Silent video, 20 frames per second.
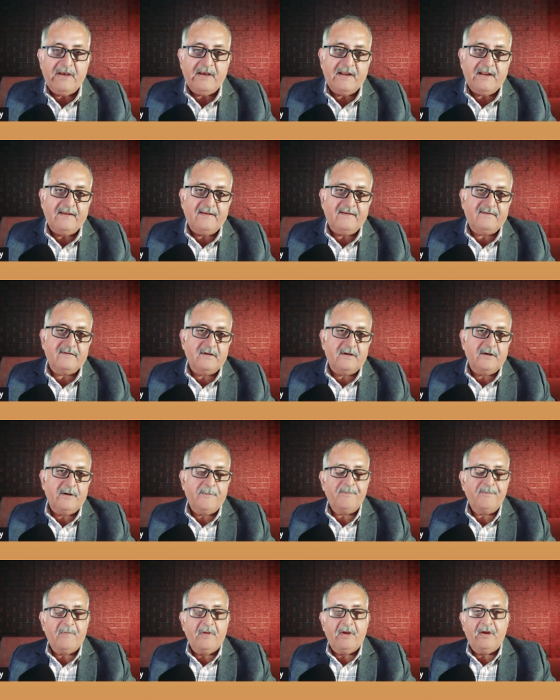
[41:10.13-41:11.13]
nice
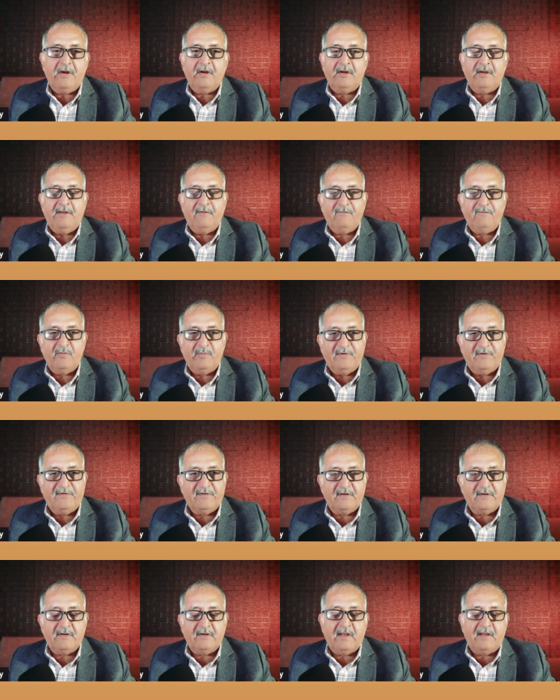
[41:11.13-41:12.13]

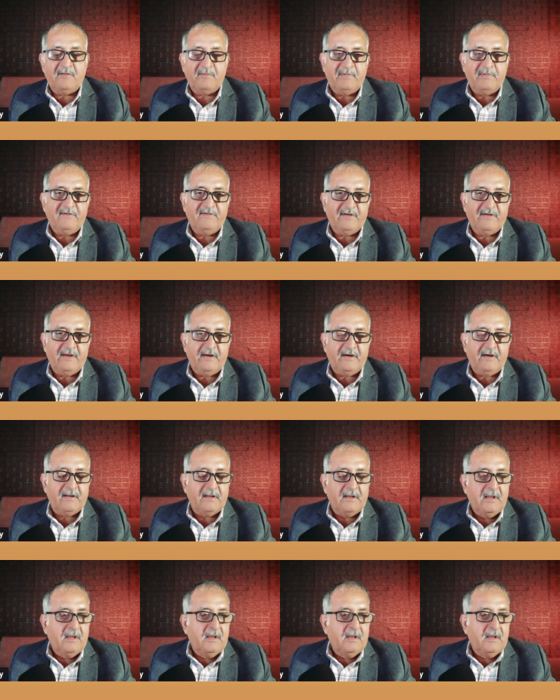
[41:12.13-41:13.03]
information has been shared.